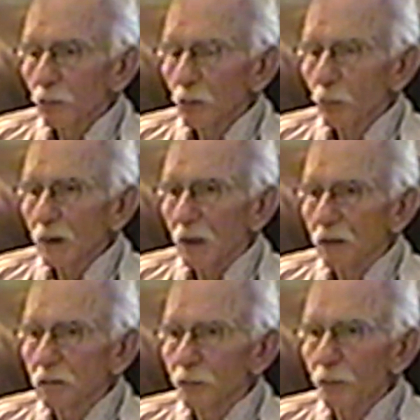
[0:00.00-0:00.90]
we
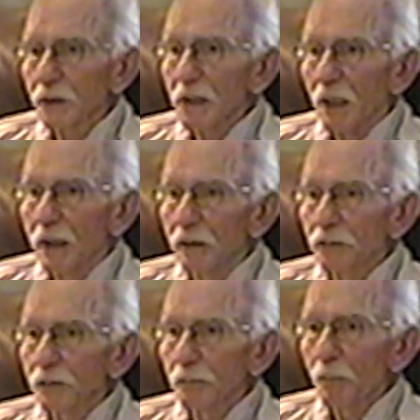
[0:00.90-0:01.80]
like to free dive.
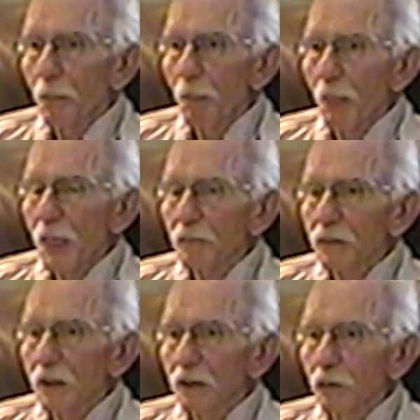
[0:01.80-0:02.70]

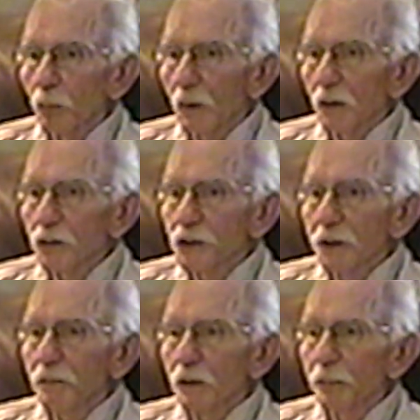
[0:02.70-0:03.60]
And the water
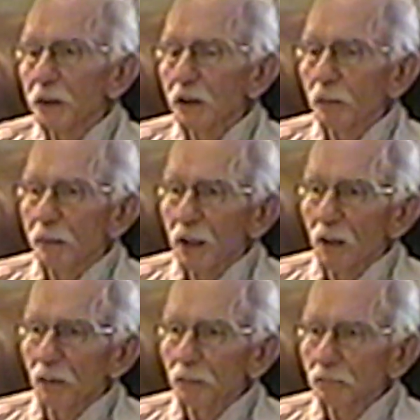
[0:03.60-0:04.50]
seemed to be
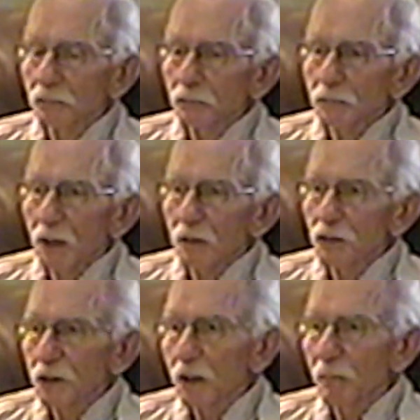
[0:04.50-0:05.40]
about, I'd
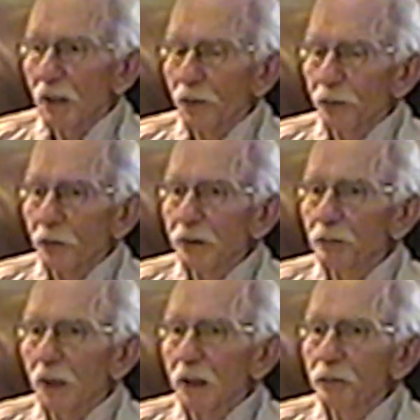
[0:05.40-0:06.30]
say about
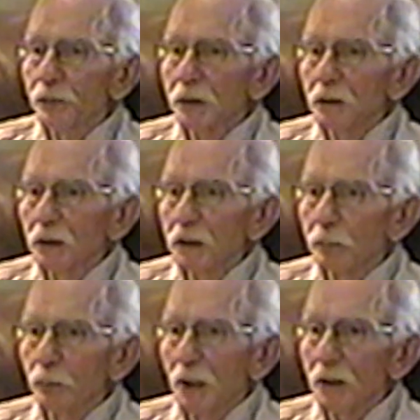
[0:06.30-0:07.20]
35 feet deep
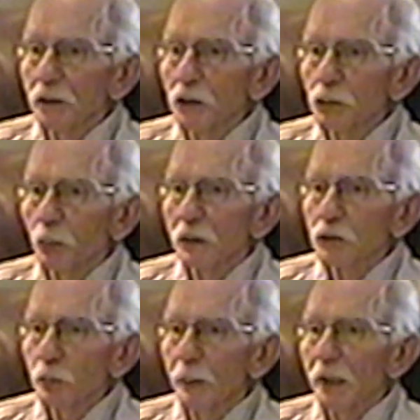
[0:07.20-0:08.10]
right in this one
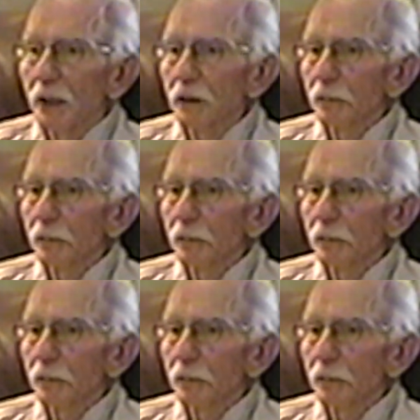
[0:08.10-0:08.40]
spot.